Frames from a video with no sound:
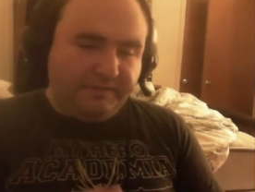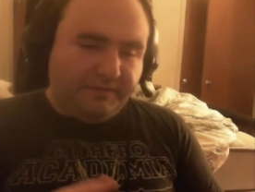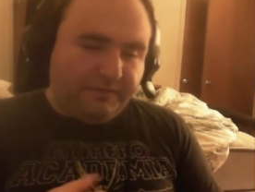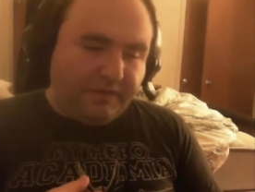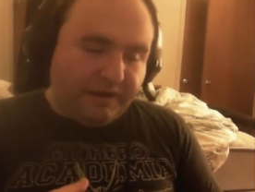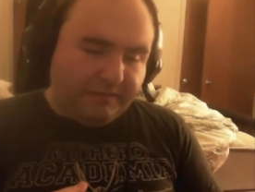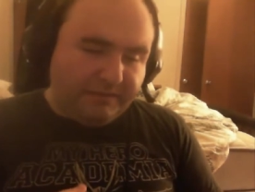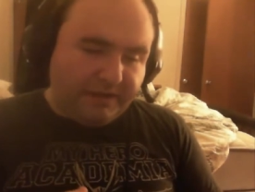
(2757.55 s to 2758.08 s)
It's
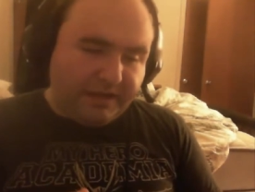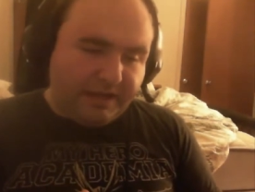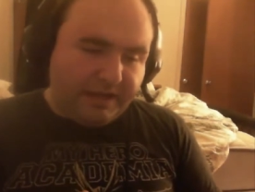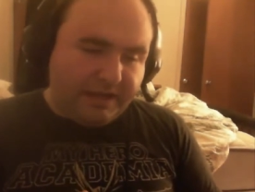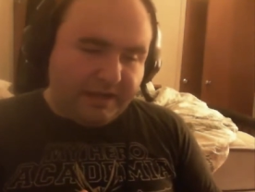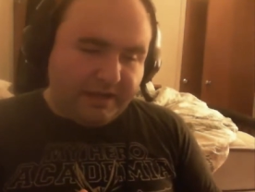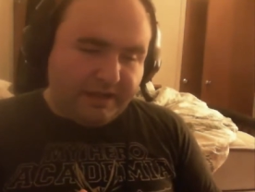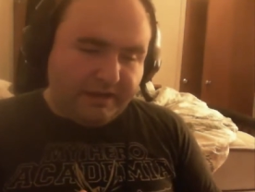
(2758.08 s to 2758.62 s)
Family
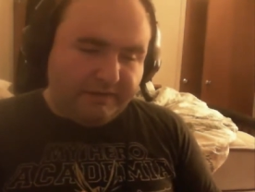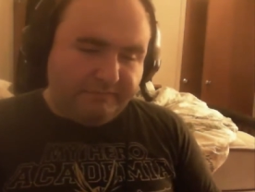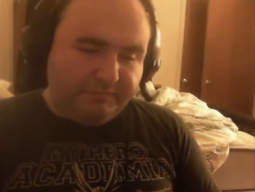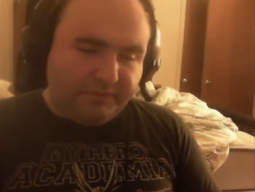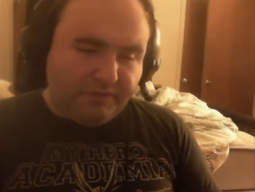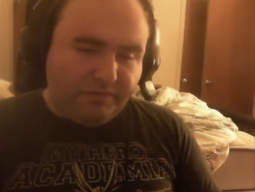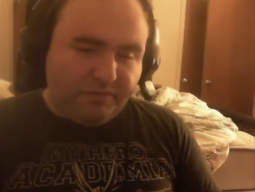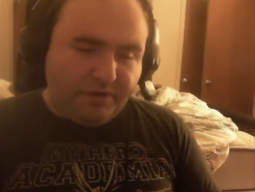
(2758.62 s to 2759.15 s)
Guy,
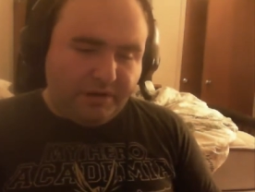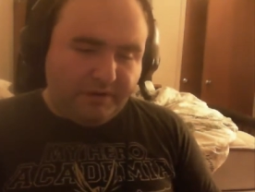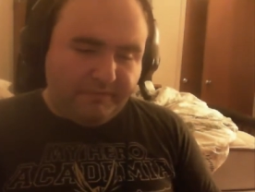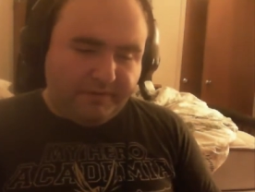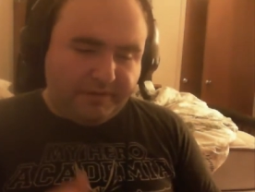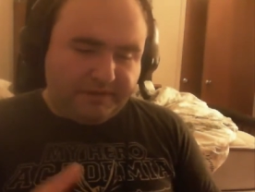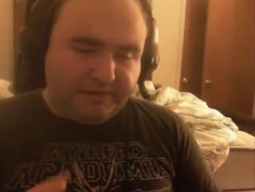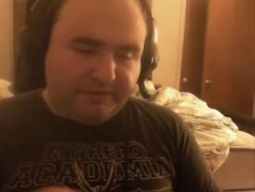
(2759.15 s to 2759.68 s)
Blue
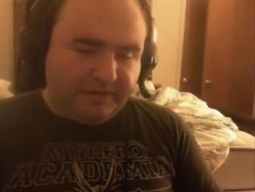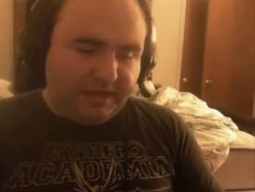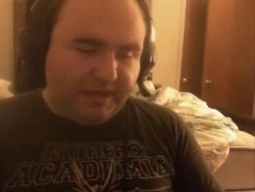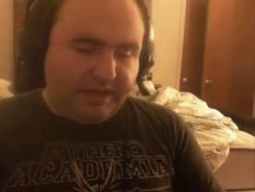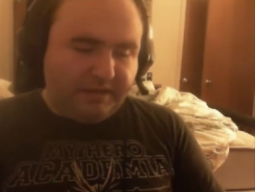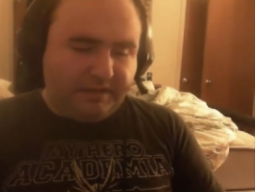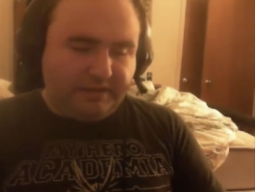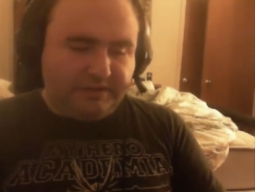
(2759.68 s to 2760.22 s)
Harvest,
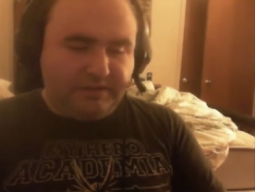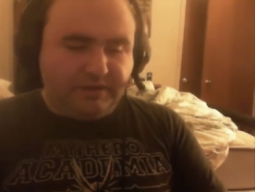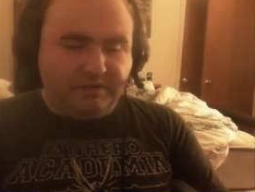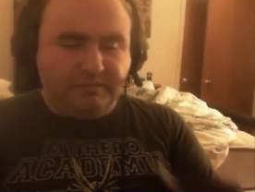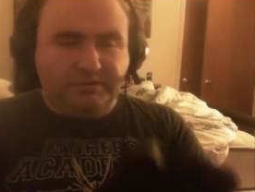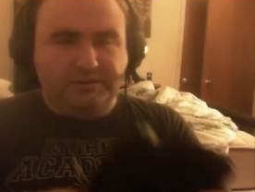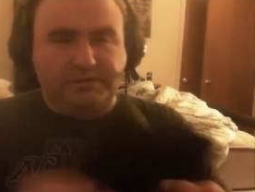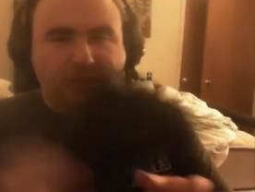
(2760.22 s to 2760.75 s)
okay, the
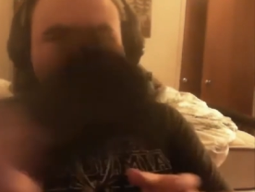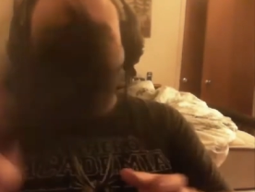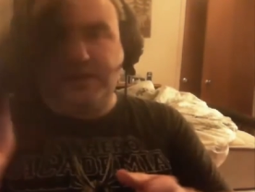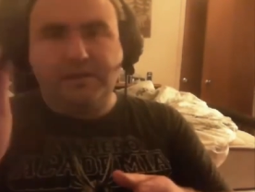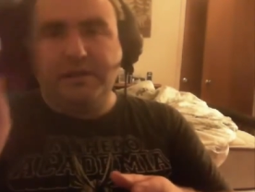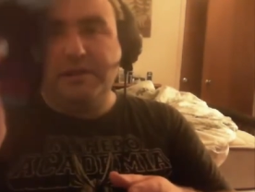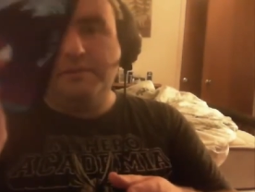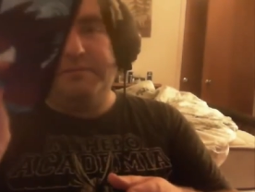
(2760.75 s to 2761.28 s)
Star Wars thing.